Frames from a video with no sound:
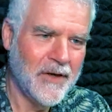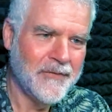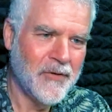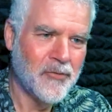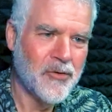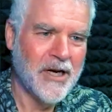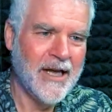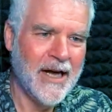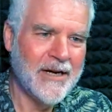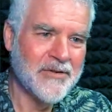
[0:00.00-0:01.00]
if you
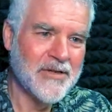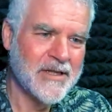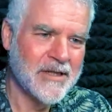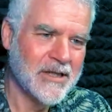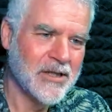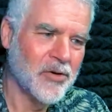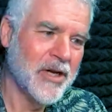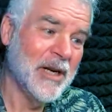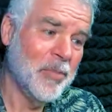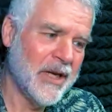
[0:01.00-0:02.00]
really are is is
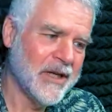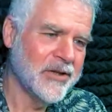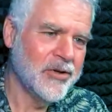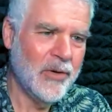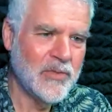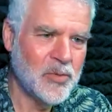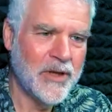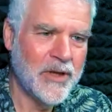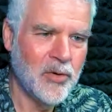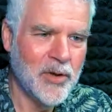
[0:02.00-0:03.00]
looking at better terms
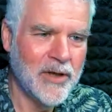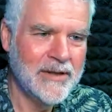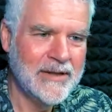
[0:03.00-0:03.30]
with your